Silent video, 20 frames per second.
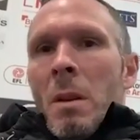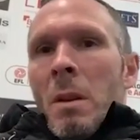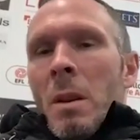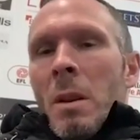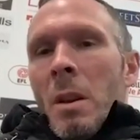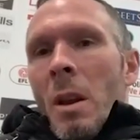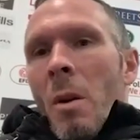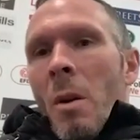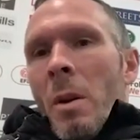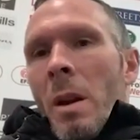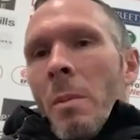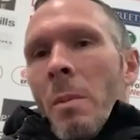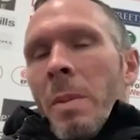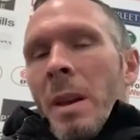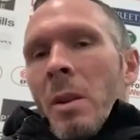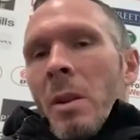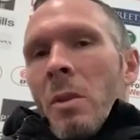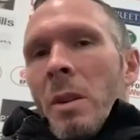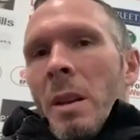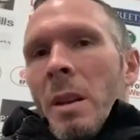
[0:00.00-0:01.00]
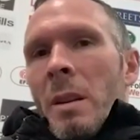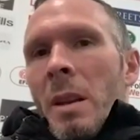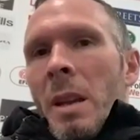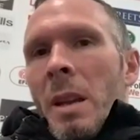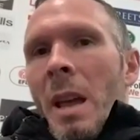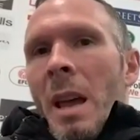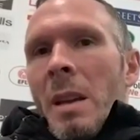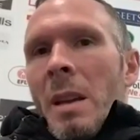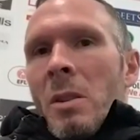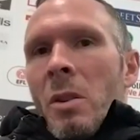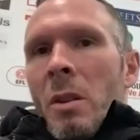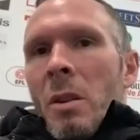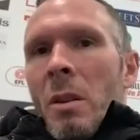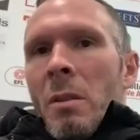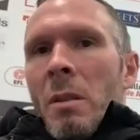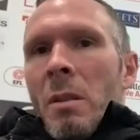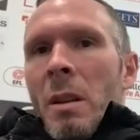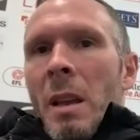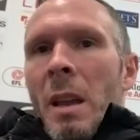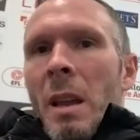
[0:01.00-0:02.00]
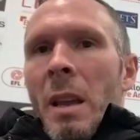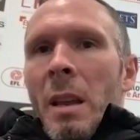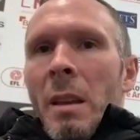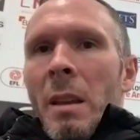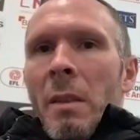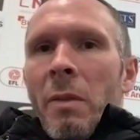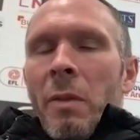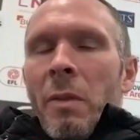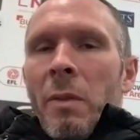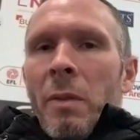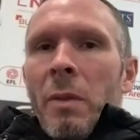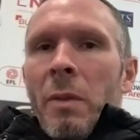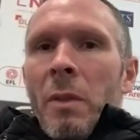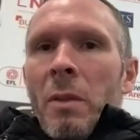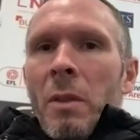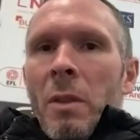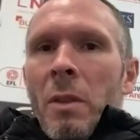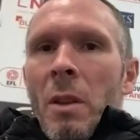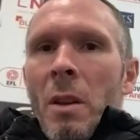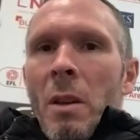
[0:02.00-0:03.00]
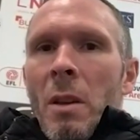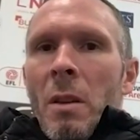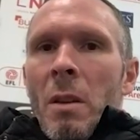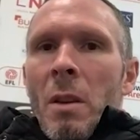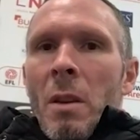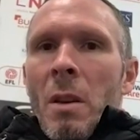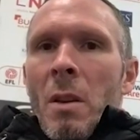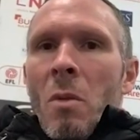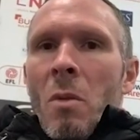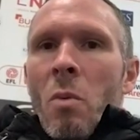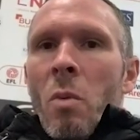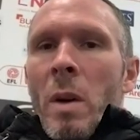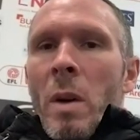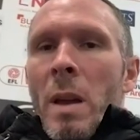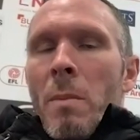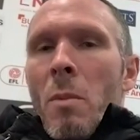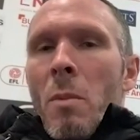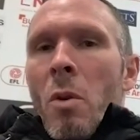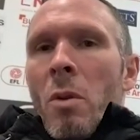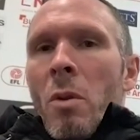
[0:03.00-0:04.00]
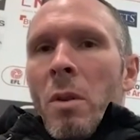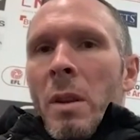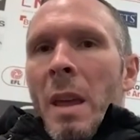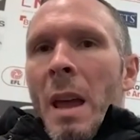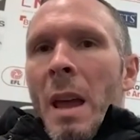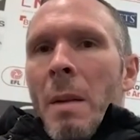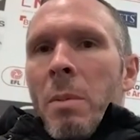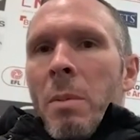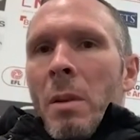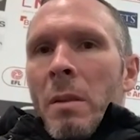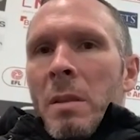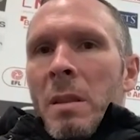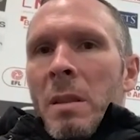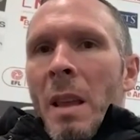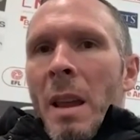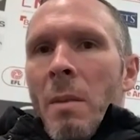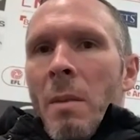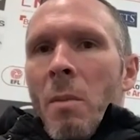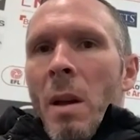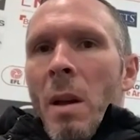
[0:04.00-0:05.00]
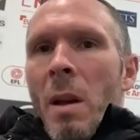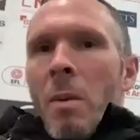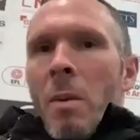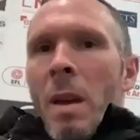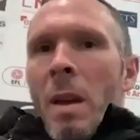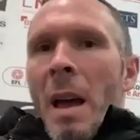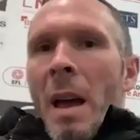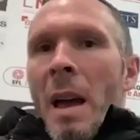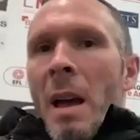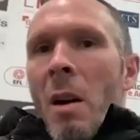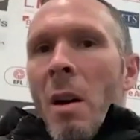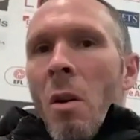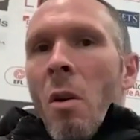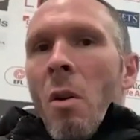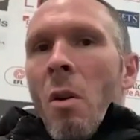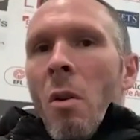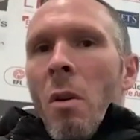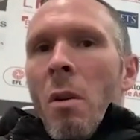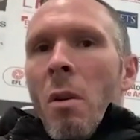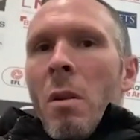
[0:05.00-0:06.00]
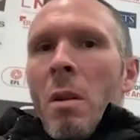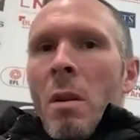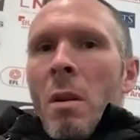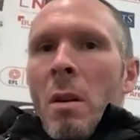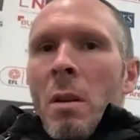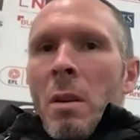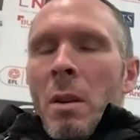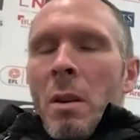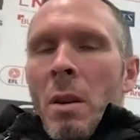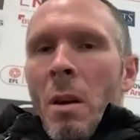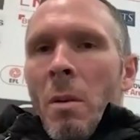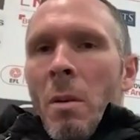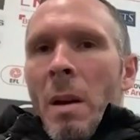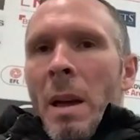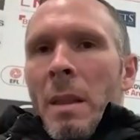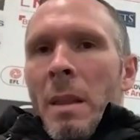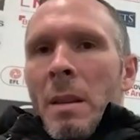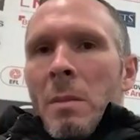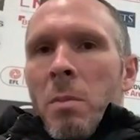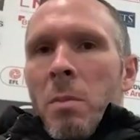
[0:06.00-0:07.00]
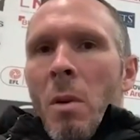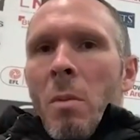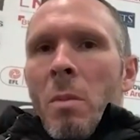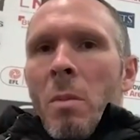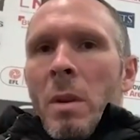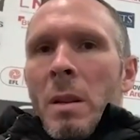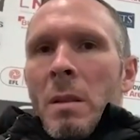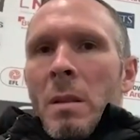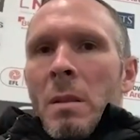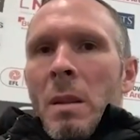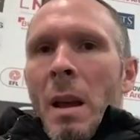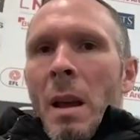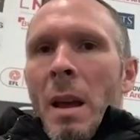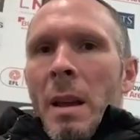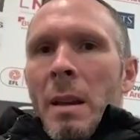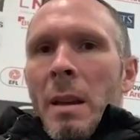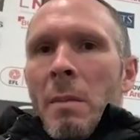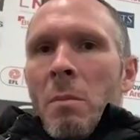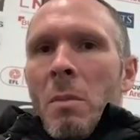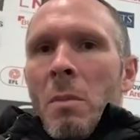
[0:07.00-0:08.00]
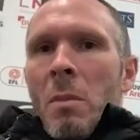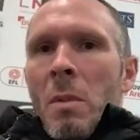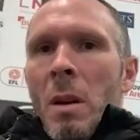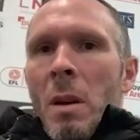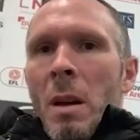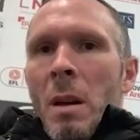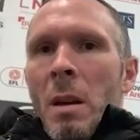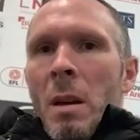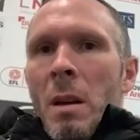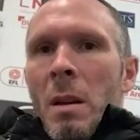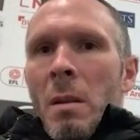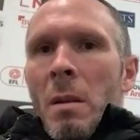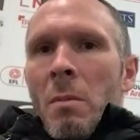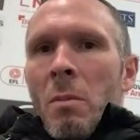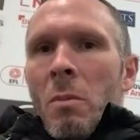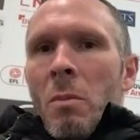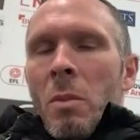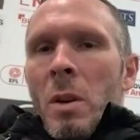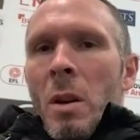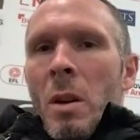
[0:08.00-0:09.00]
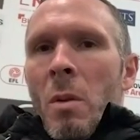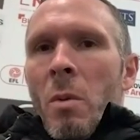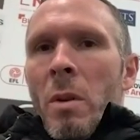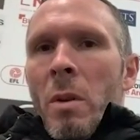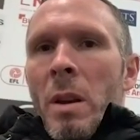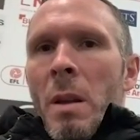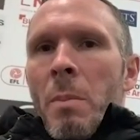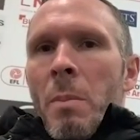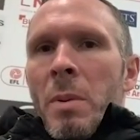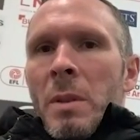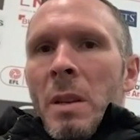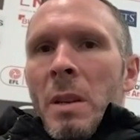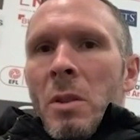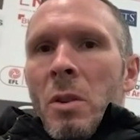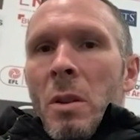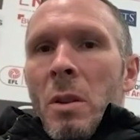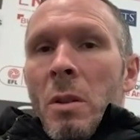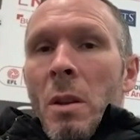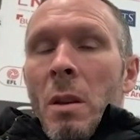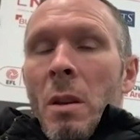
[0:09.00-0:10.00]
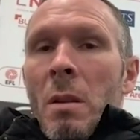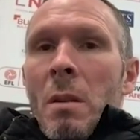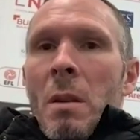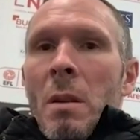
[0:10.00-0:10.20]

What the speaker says: you know, it'll be a good indication if that we're more than capable of staying where we are, or, you know, at this moment in time, you know, we're in a position that,